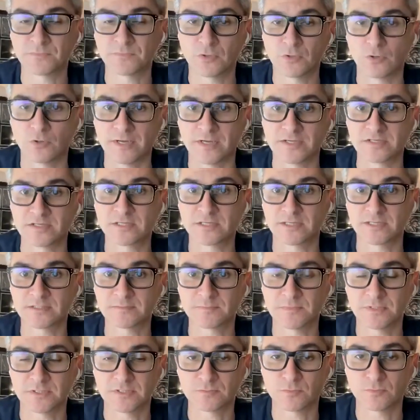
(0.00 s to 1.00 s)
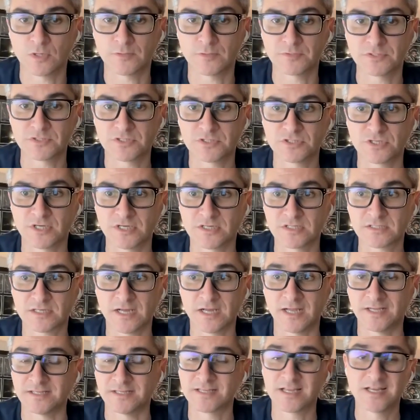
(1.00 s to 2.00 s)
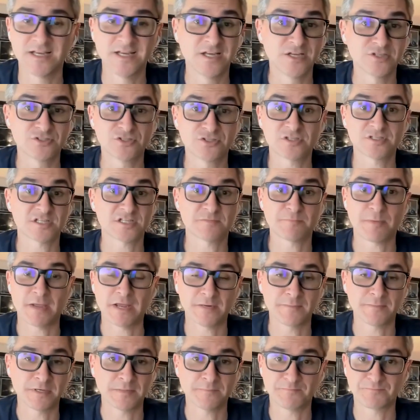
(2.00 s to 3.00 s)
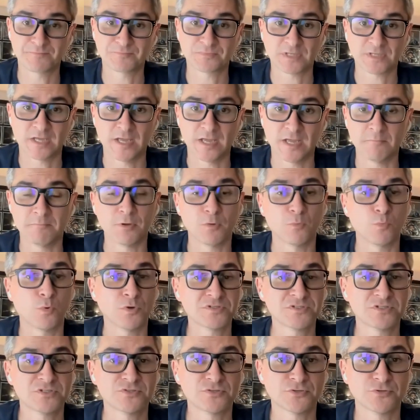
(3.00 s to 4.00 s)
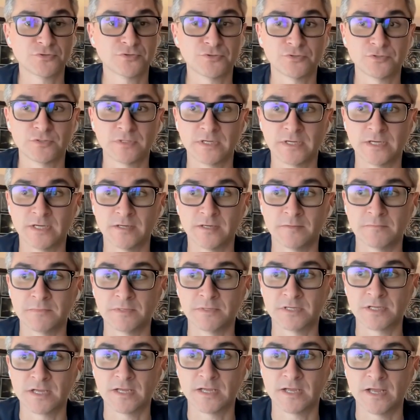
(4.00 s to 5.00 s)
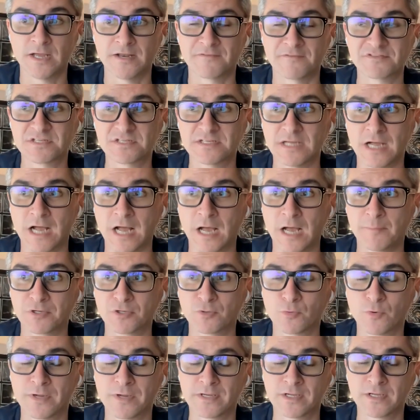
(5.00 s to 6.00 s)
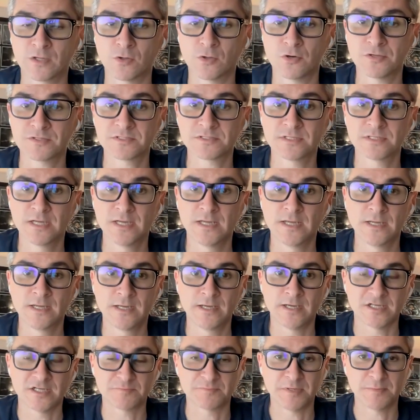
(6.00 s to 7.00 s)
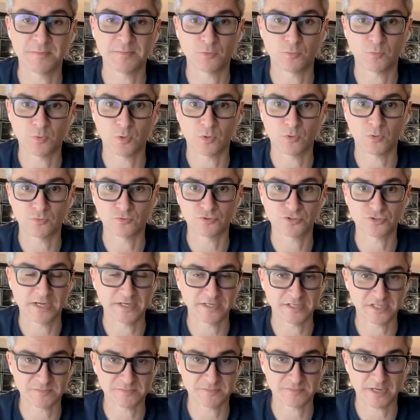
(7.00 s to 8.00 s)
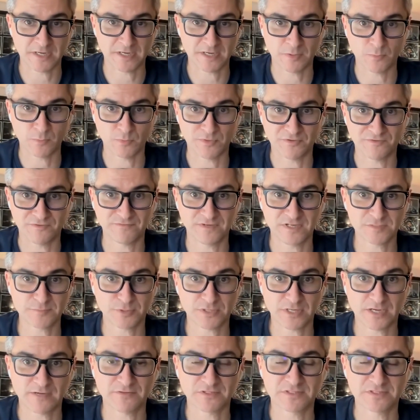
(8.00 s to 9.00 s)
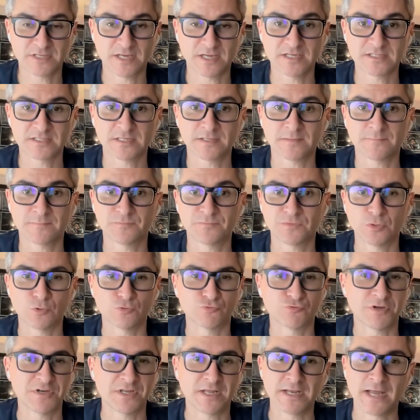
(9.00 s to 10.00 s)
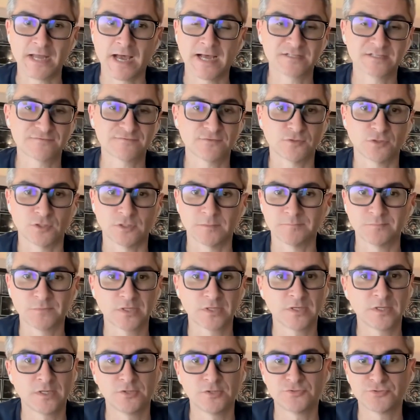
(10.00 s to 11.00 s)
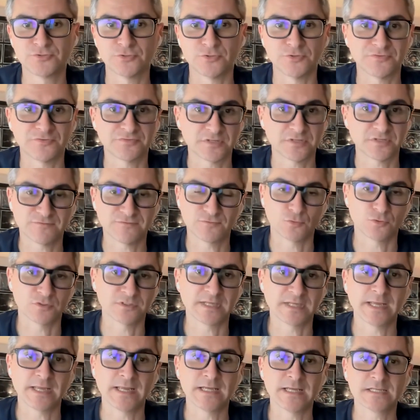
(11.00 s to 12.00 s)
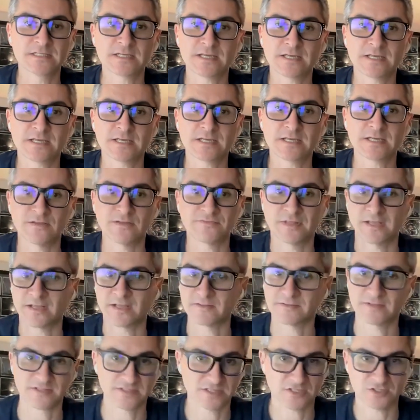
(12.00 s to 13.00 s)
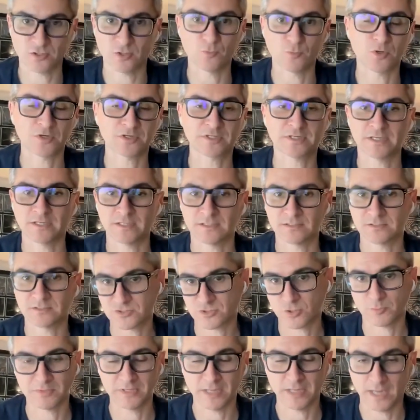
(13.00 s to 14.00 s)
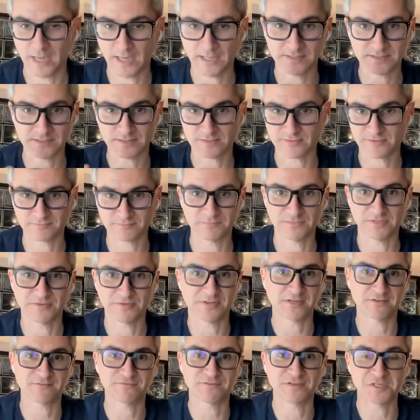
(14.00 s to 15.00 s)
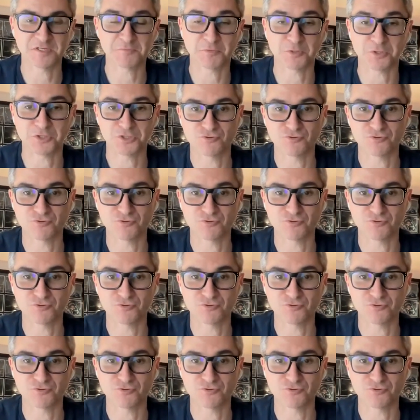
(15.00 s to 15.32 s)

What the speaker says: on that side is what I would suggest. And just experiment, but what to do, and I've seen it happen quite a lot, is people will try and experiment with Facebook advertising. They'll run an ad for 2, 3, 4 days, and then they think this is not working, stop the ad. They think Facebook is